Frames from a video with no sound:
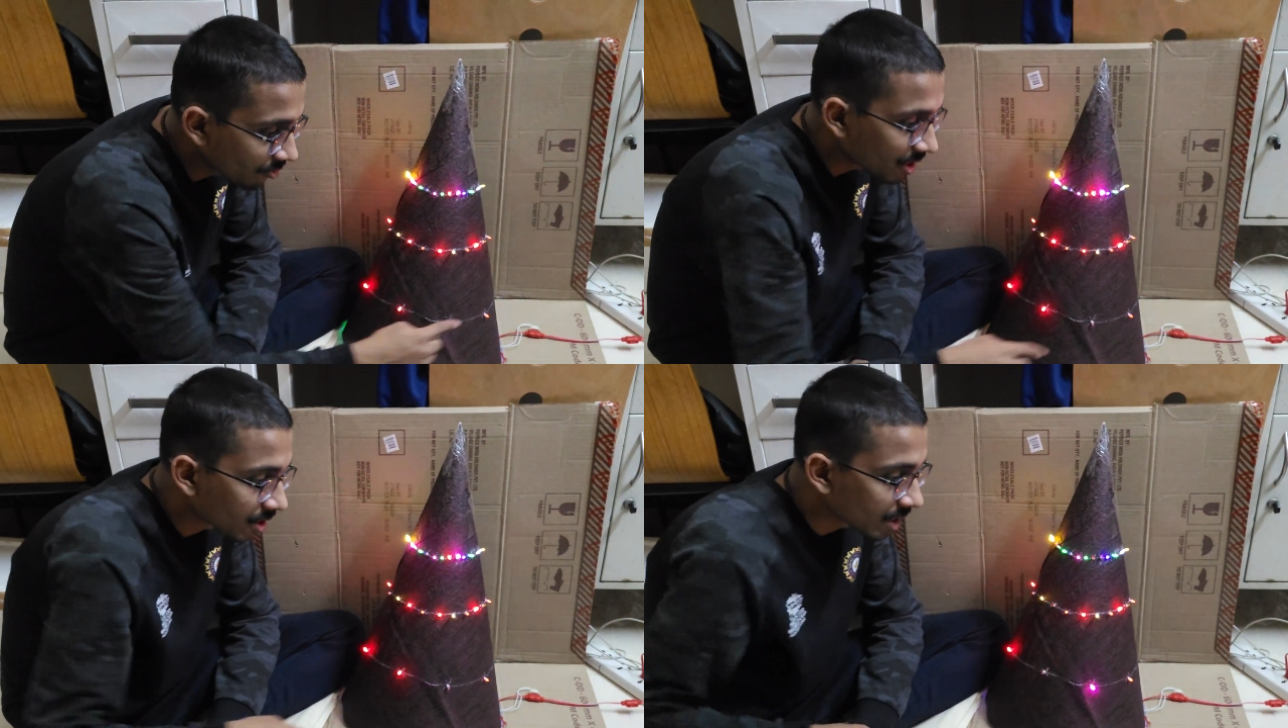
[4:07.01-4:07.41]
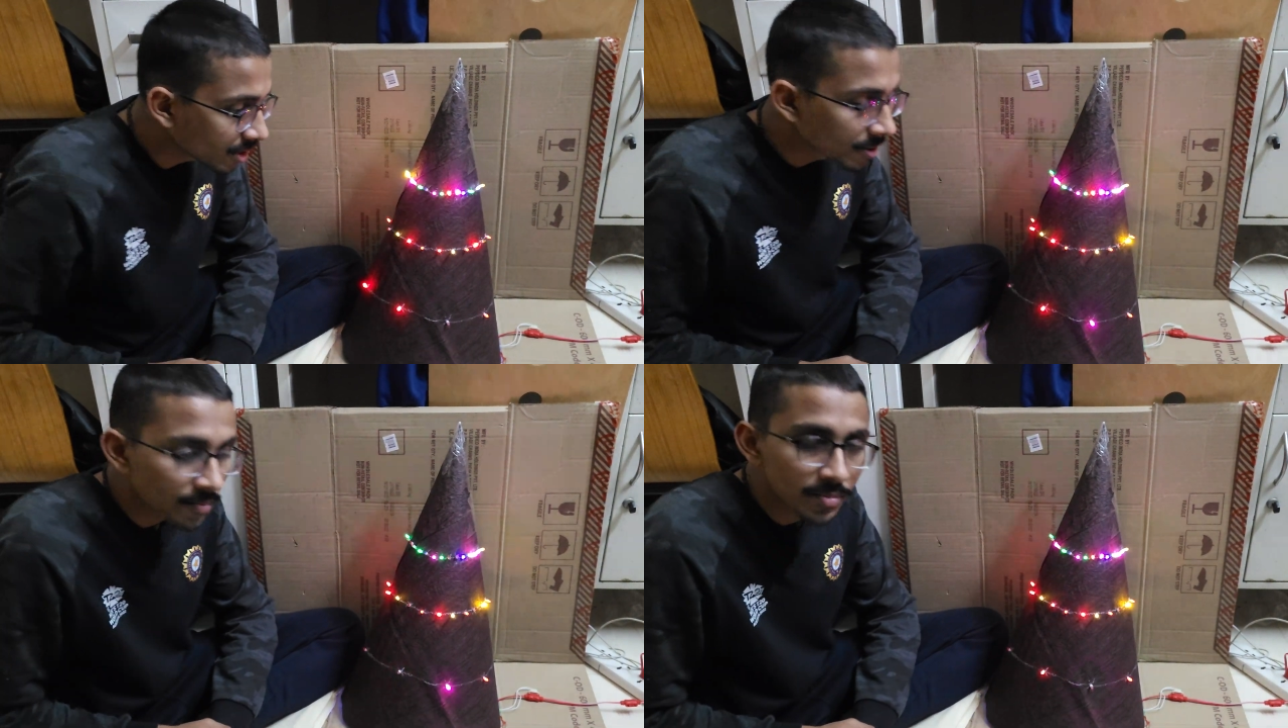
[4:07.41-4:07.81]
flickering,
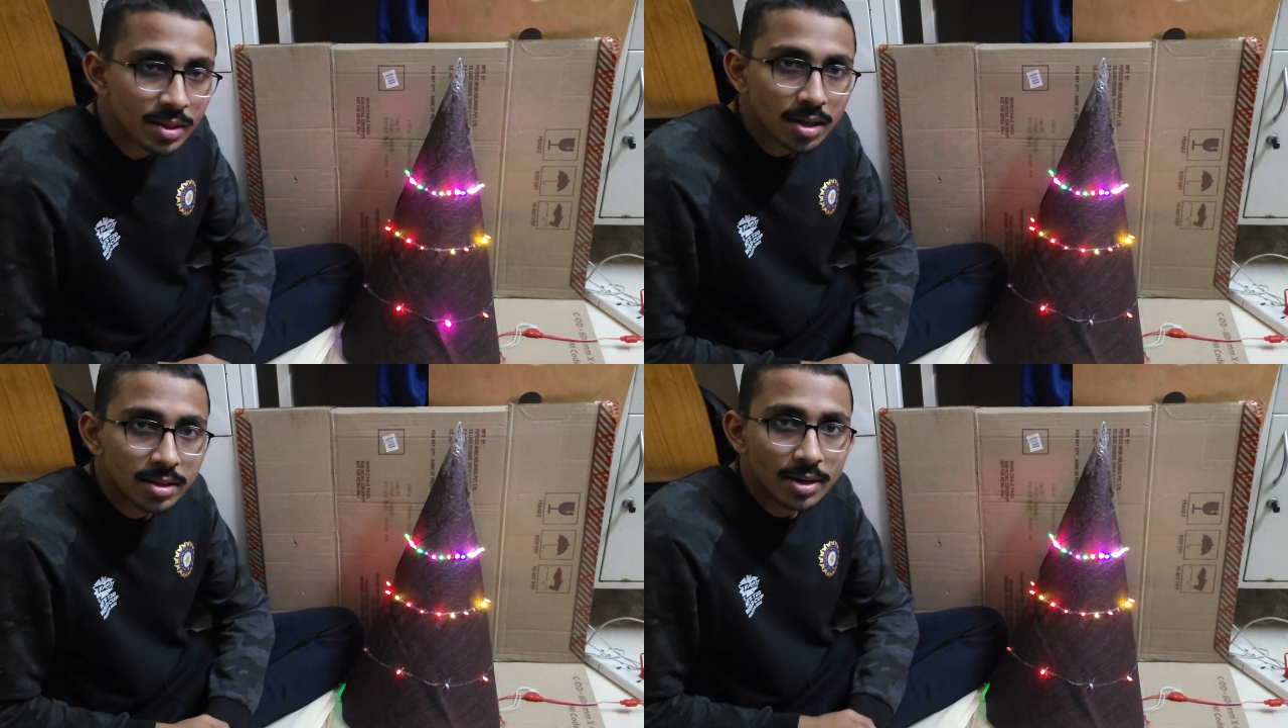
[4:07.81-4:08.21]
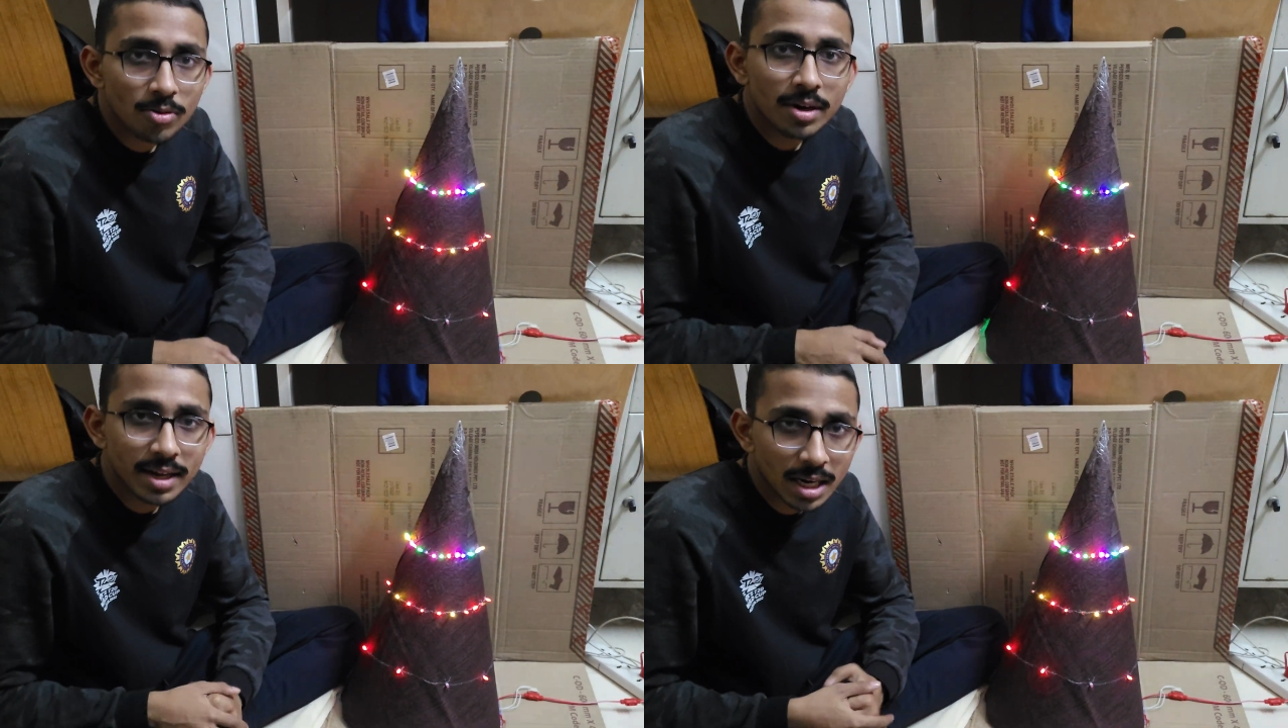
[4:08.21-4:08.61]
they
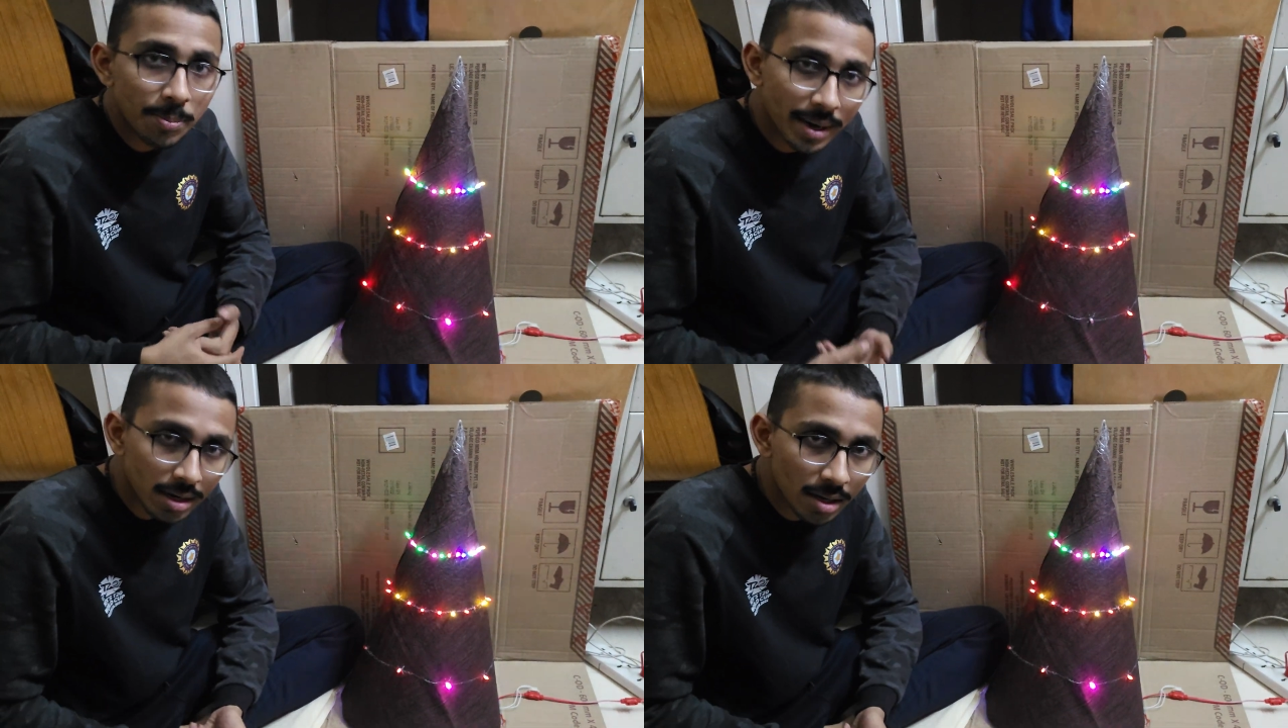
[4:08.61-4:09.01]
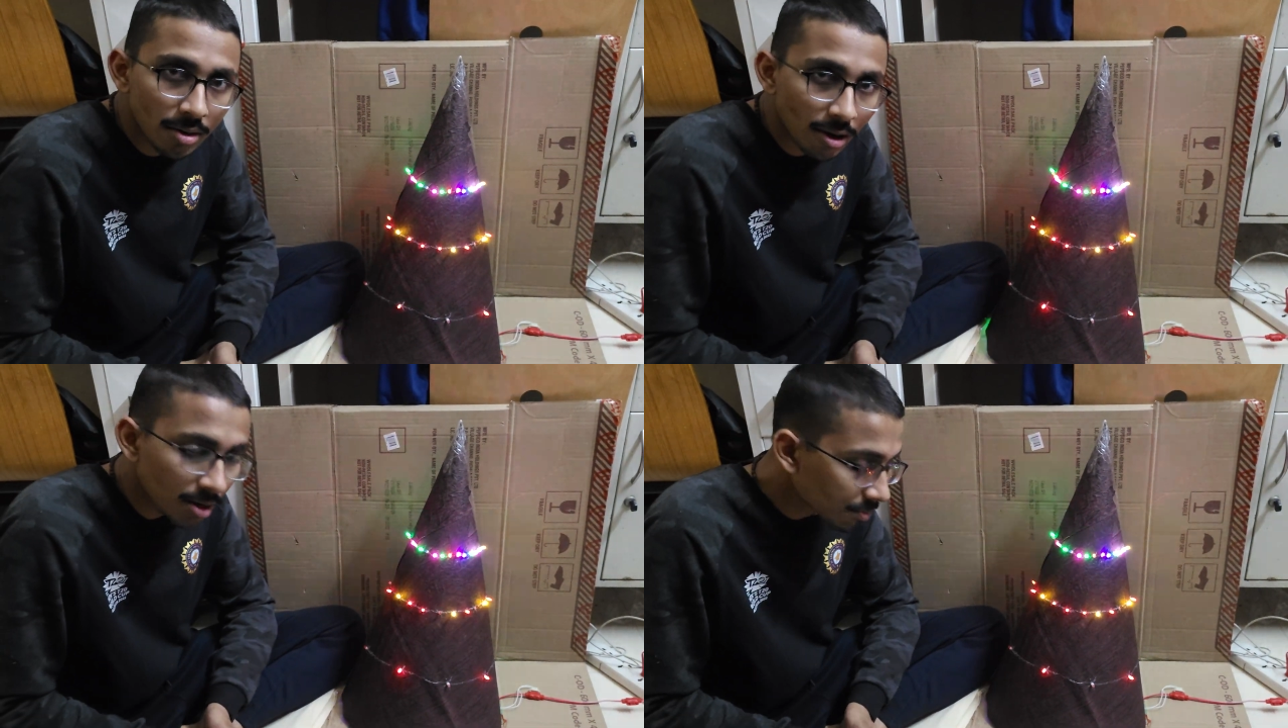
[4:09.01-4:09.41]
don't really pet the dog,